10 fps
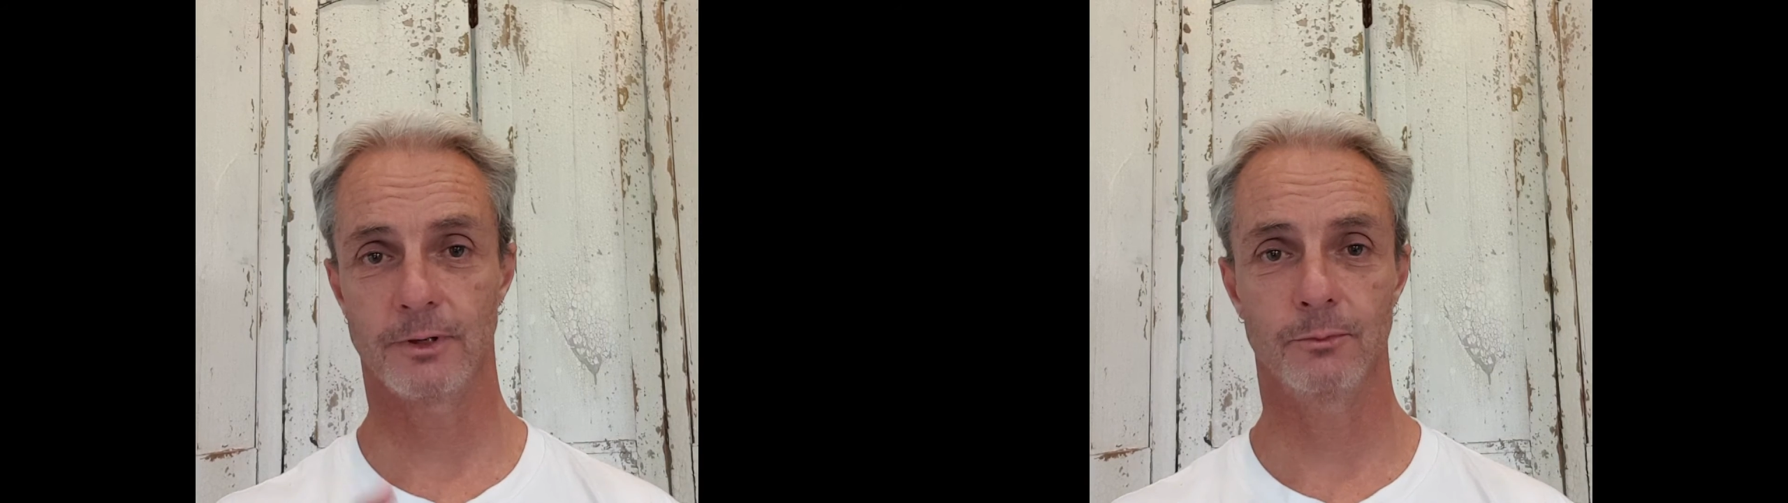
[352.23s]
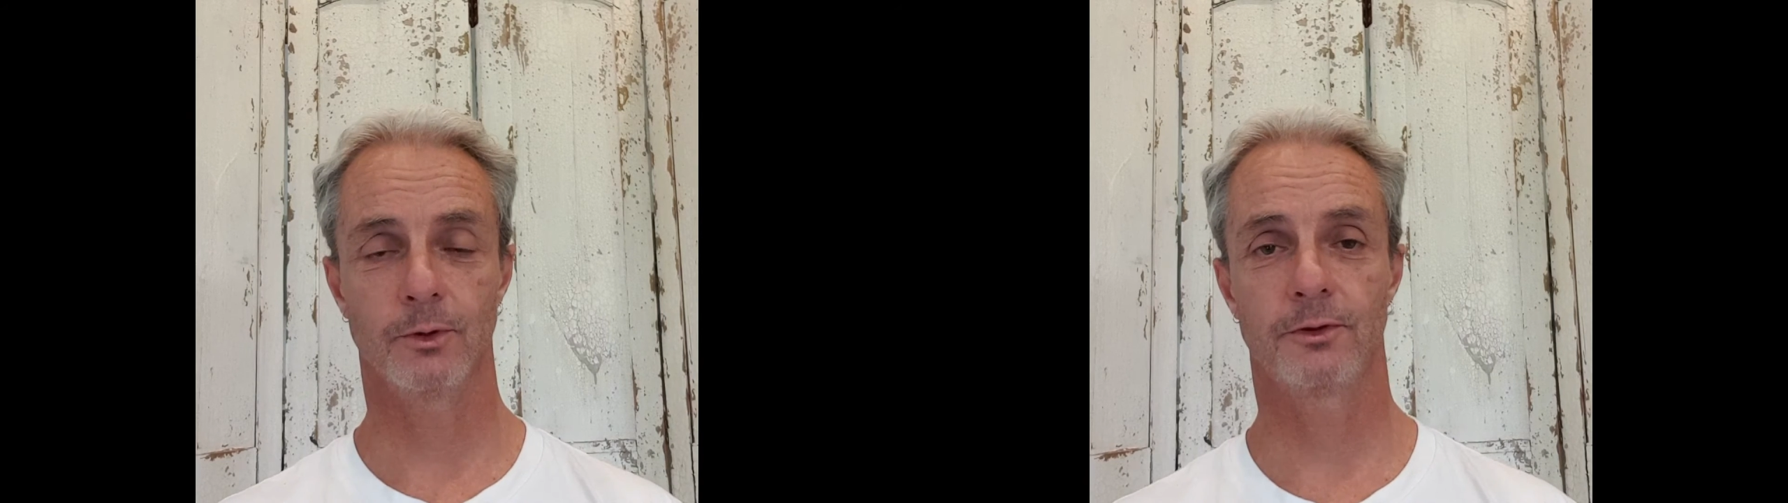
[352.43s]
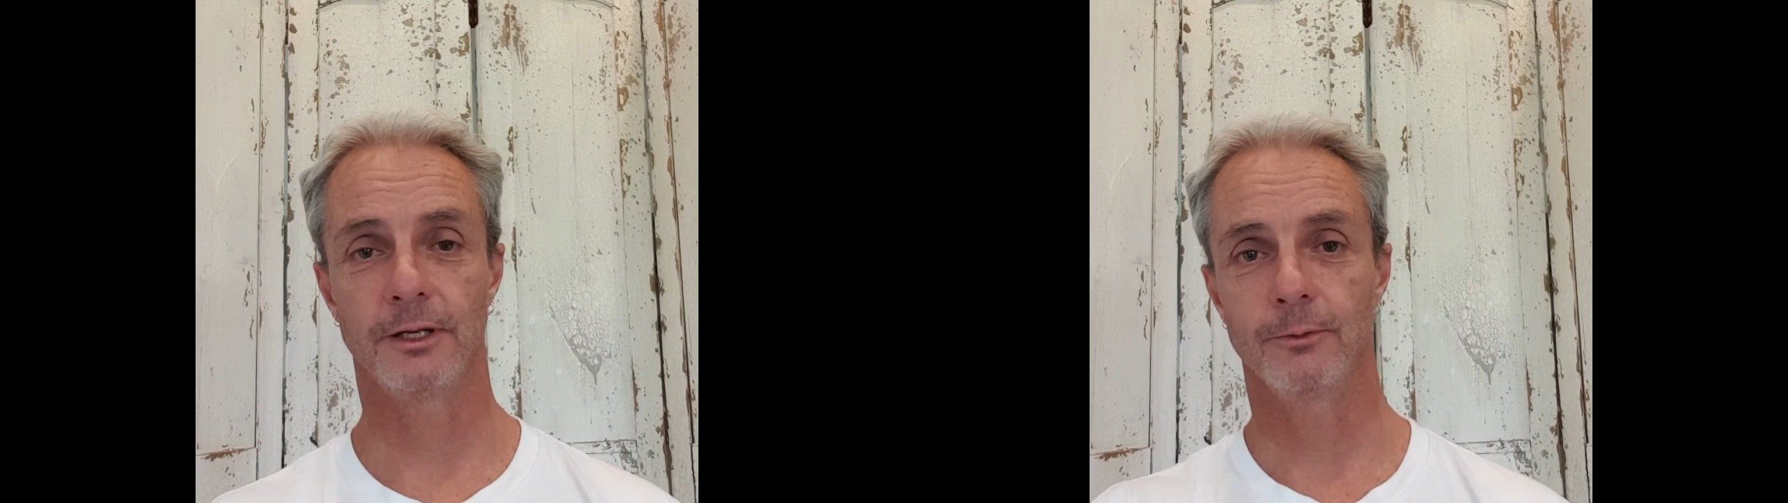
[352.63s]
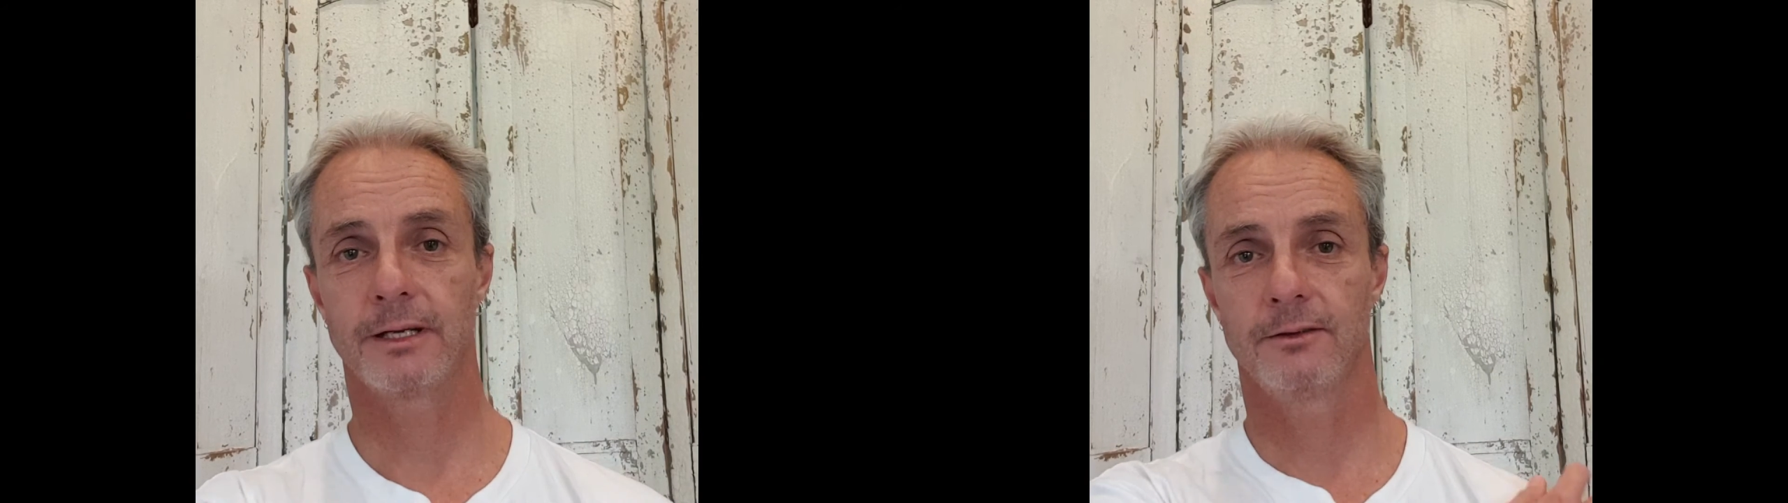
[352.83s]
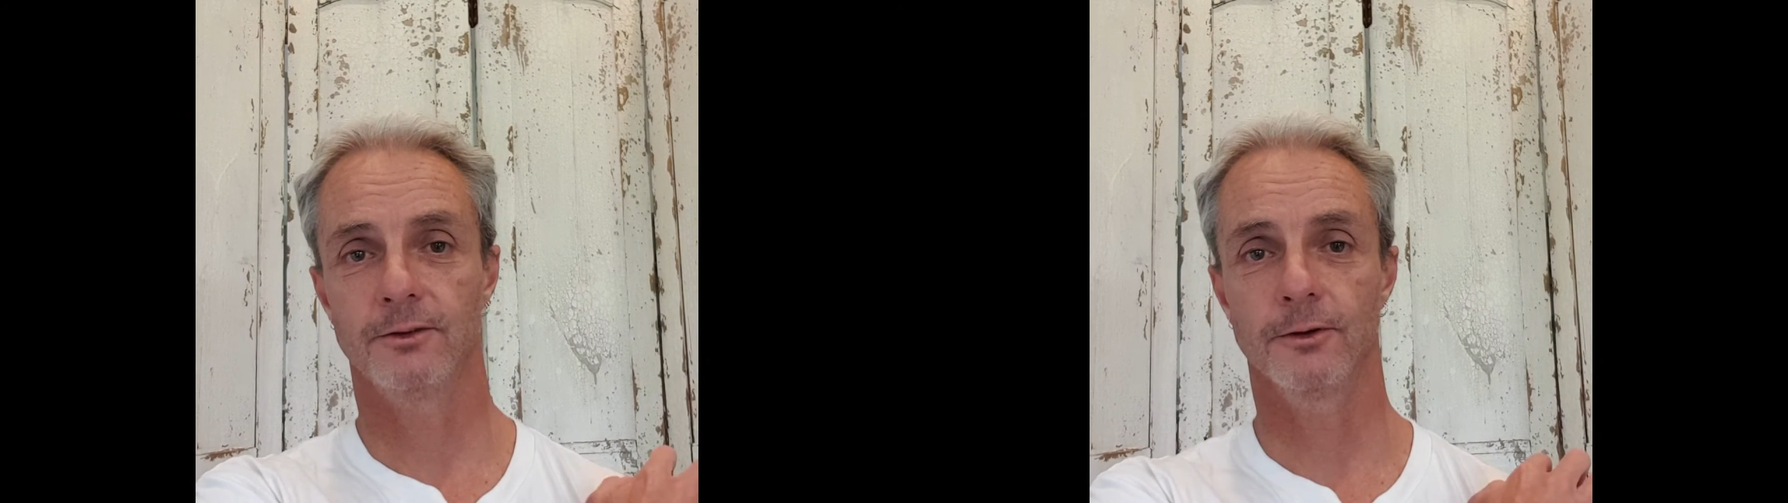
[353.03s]
one more thing we
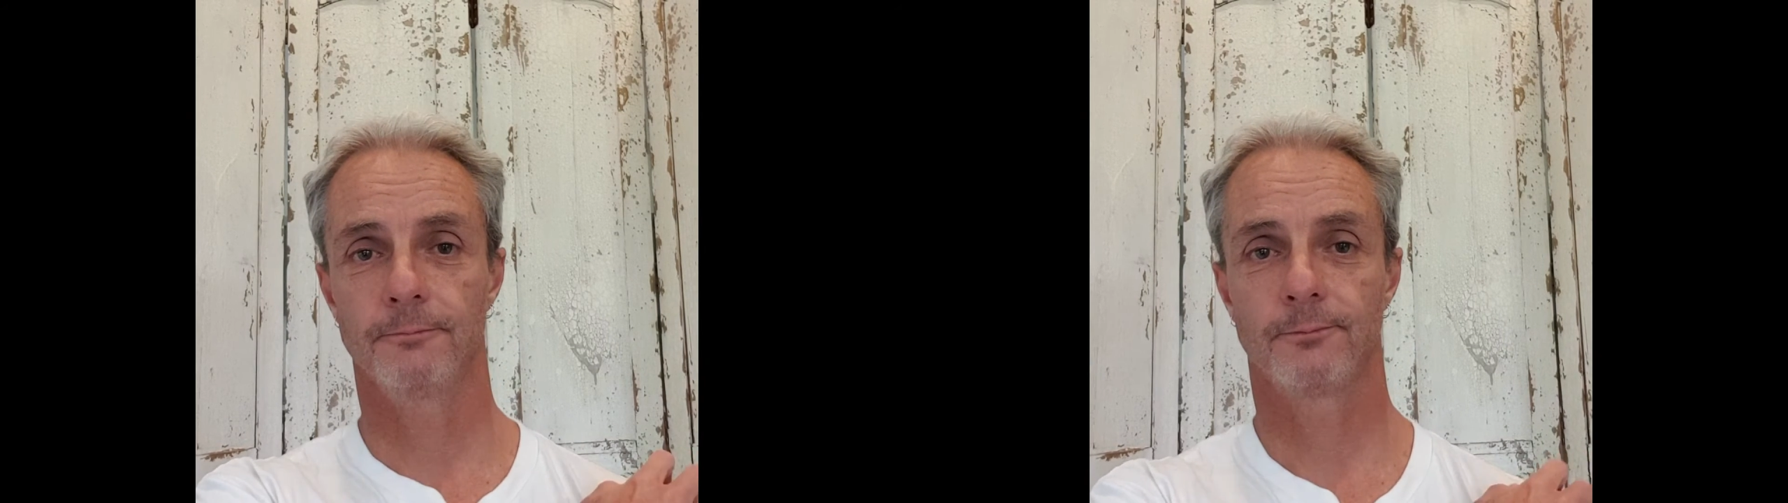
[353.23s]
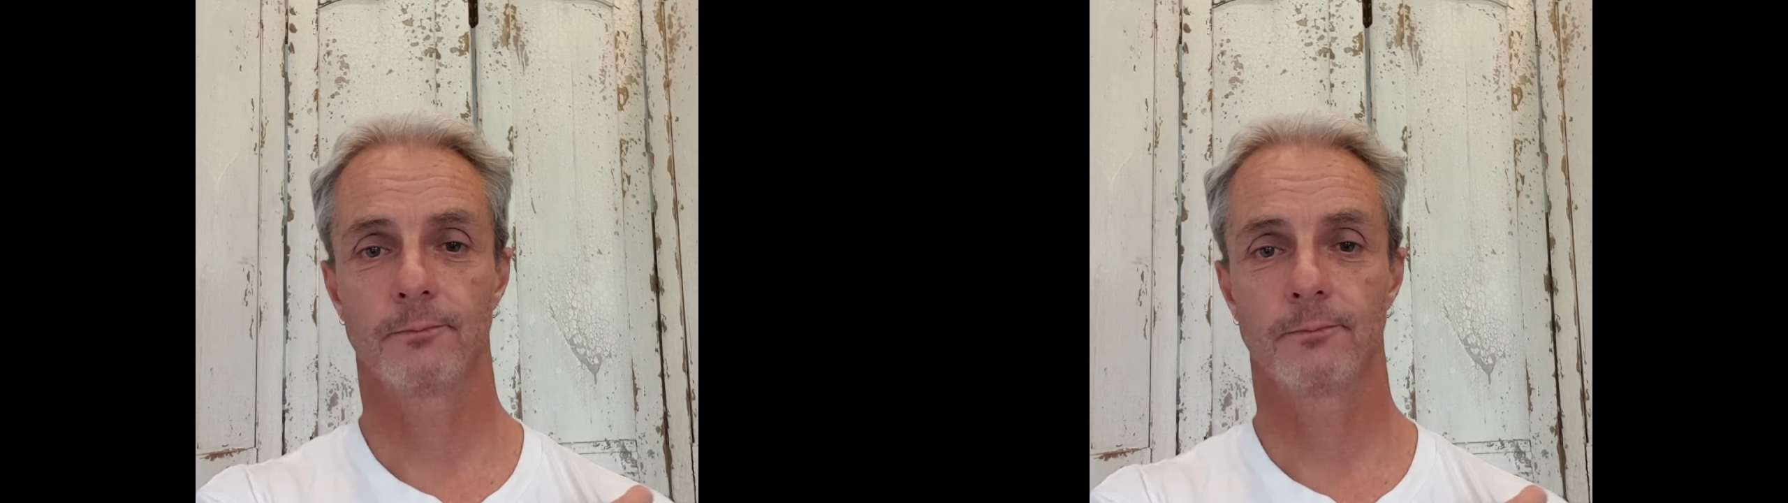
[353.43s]
can do.